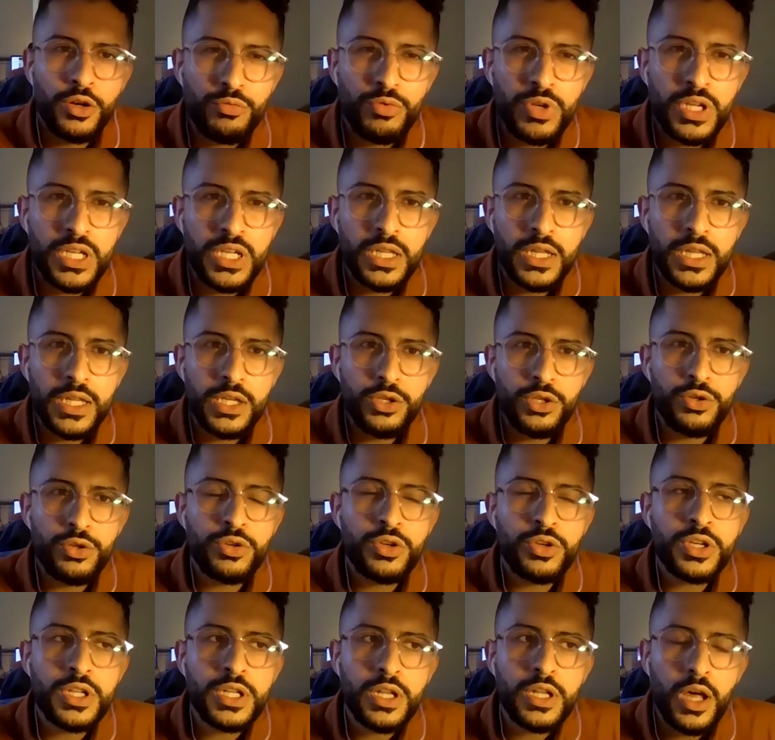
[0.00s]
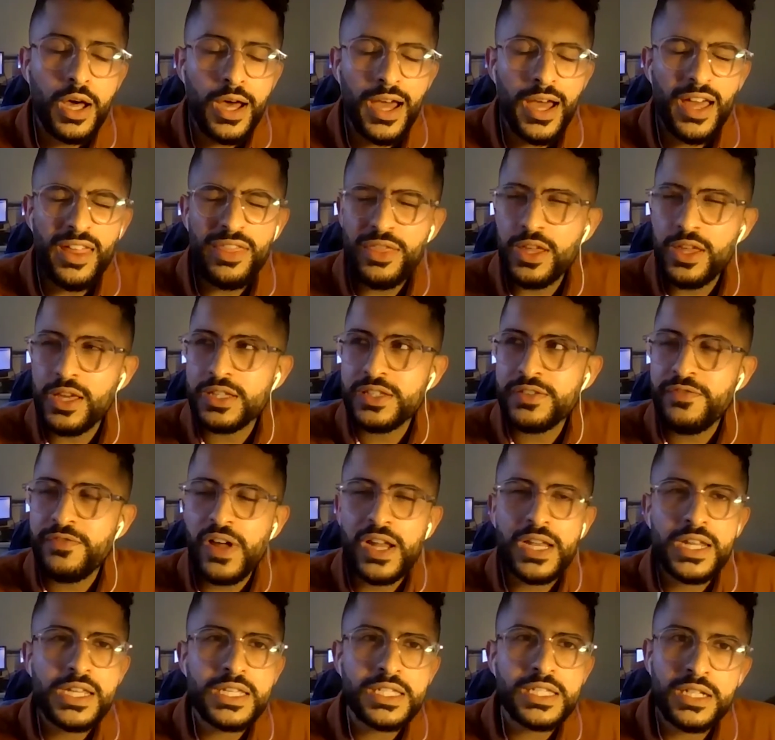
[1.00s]
not really. I think it's
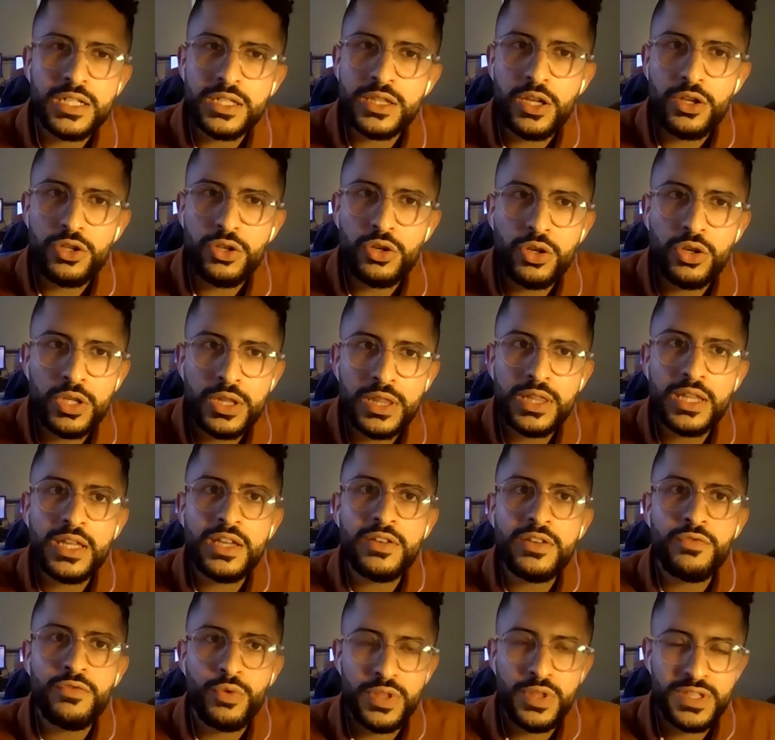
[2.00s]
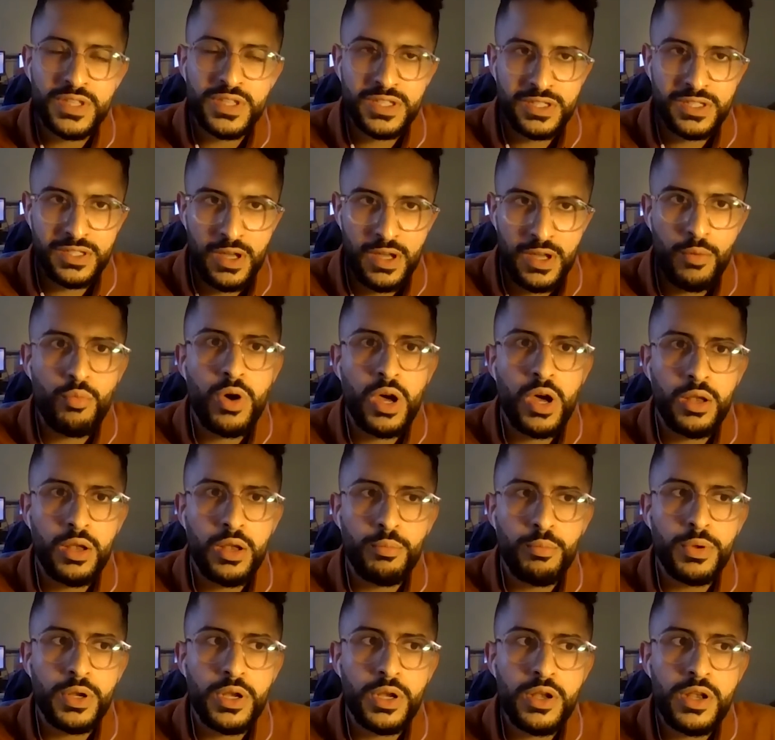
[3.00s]
funny, isn't it, that you can live with
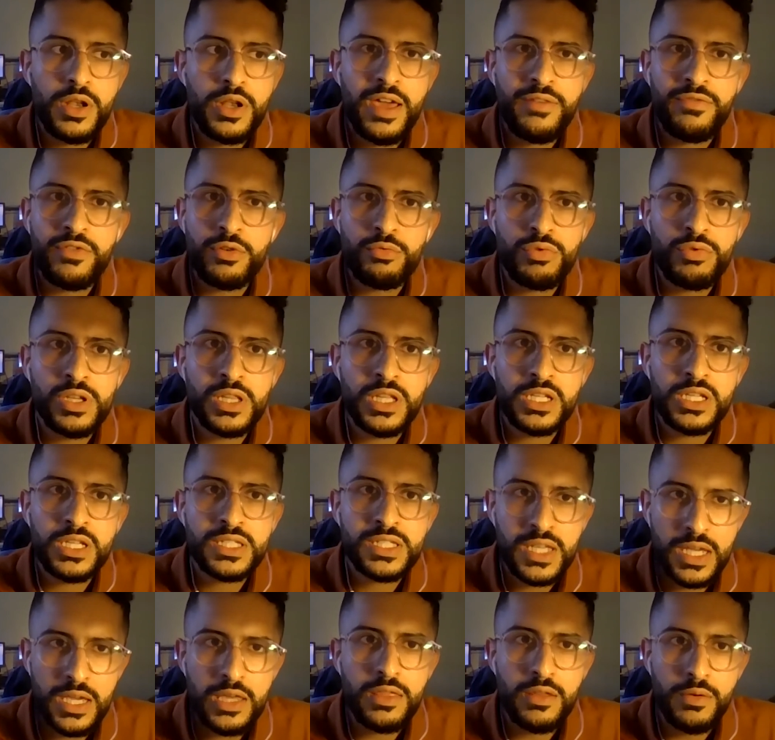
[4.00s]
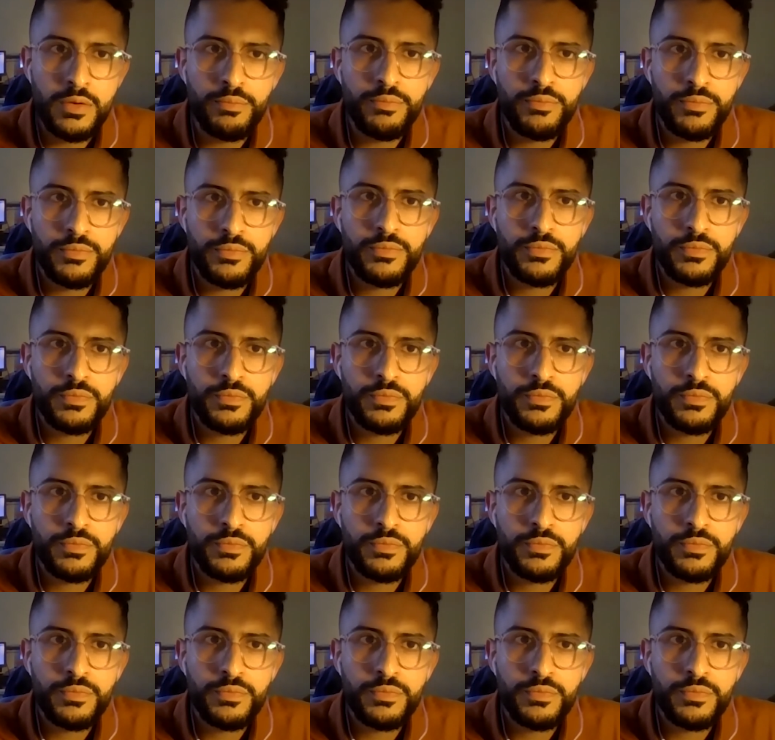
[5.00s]
someone but never really see them.